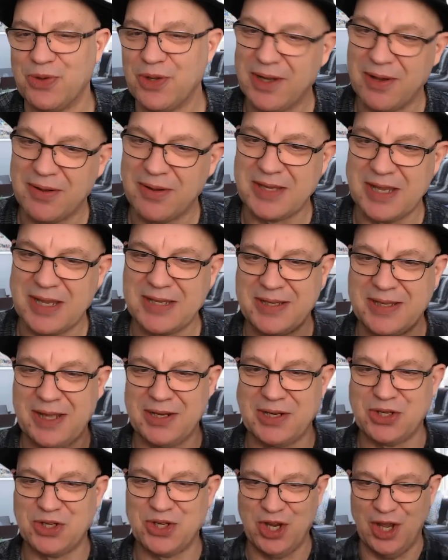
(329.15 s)
You know, it's
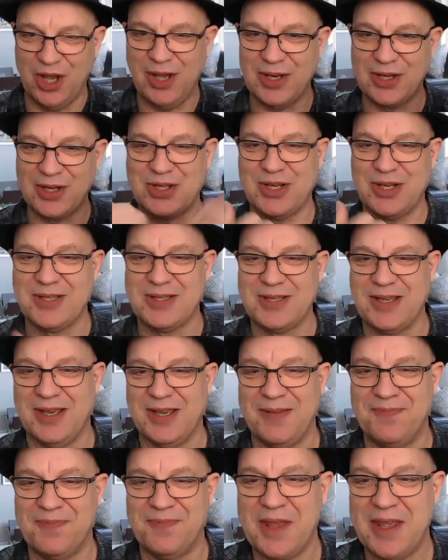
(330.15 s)
done in church.
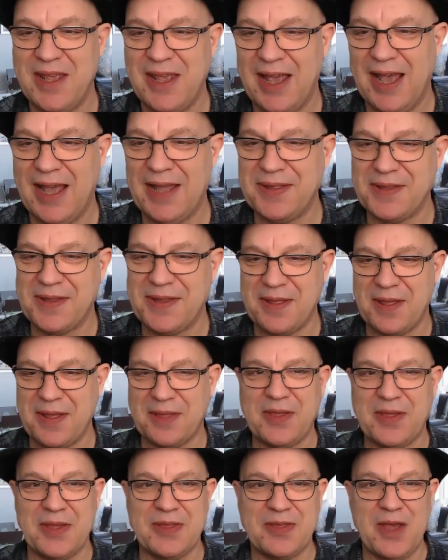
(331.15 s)
And
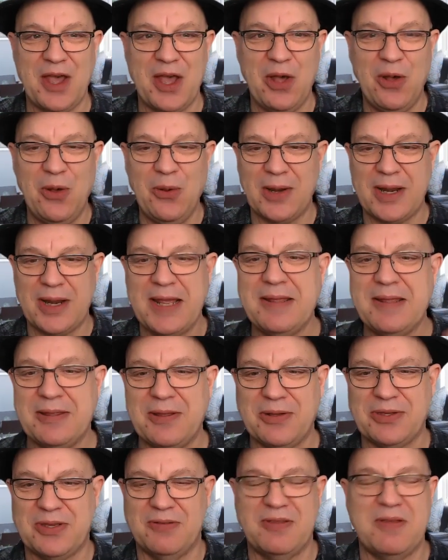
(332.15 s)
the whole
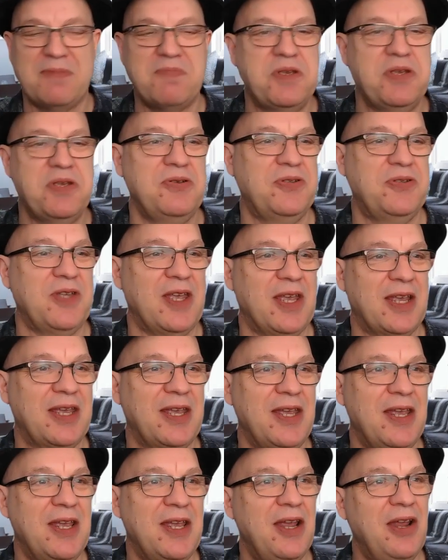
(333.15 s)
ethos of the
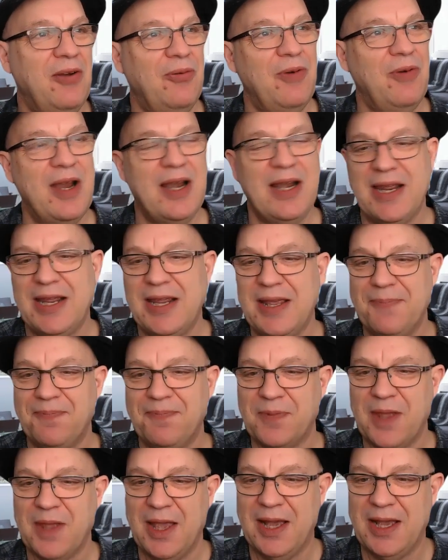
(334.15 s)
music really
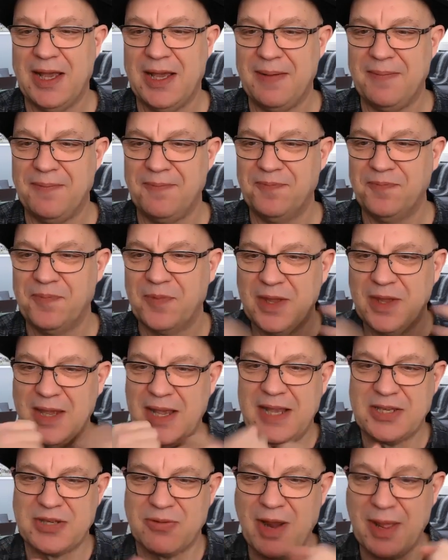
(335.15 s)

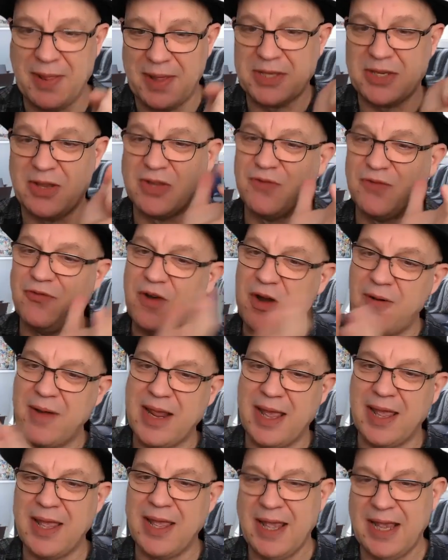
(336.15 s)
is around that. So it's
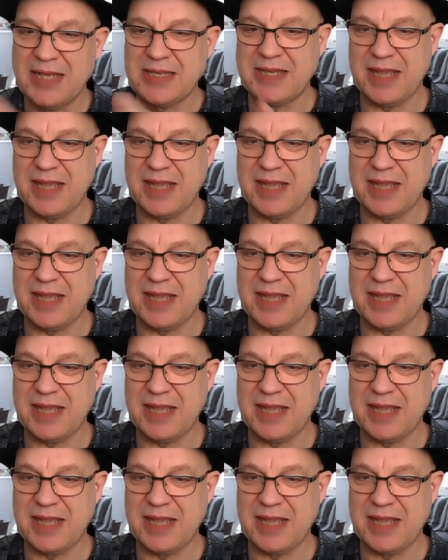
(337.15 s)
very